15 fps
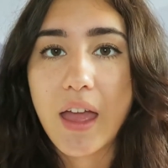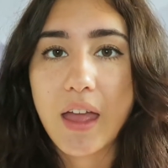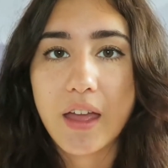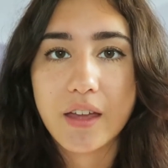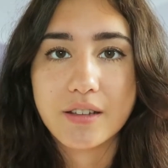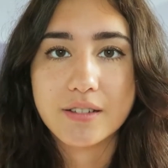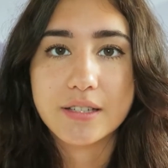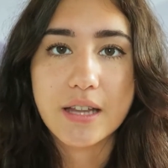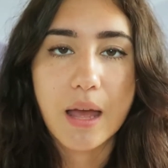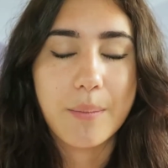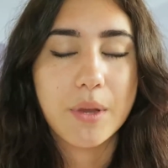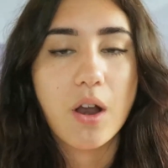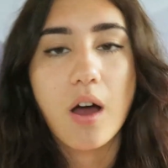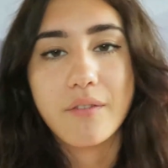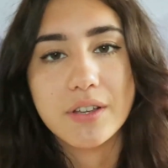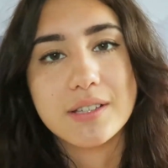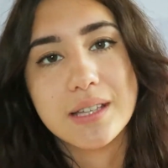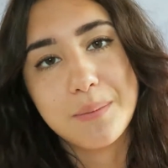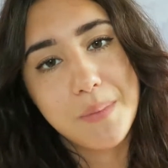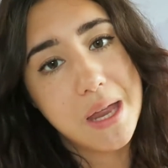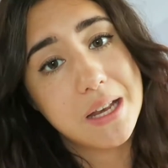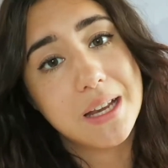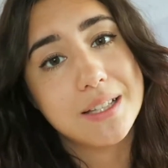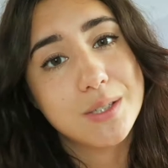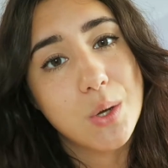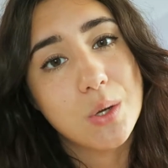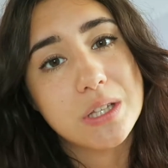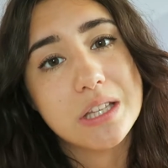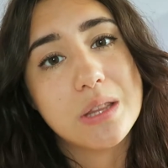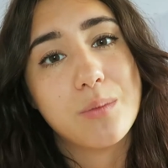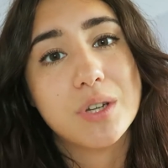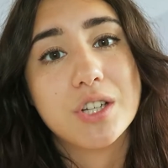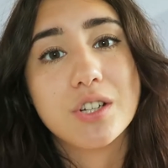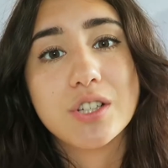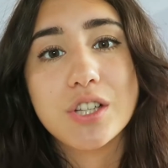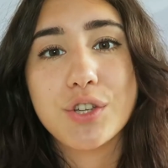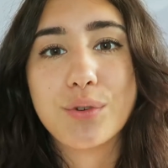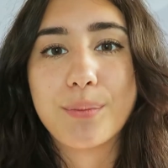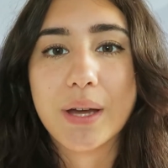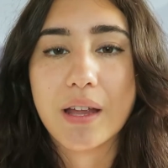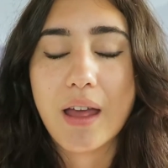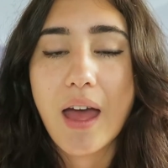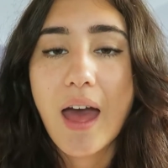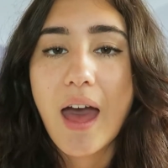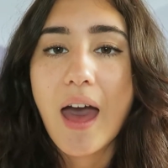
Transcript: and I mean obviously Maine gets cold in the winter too, but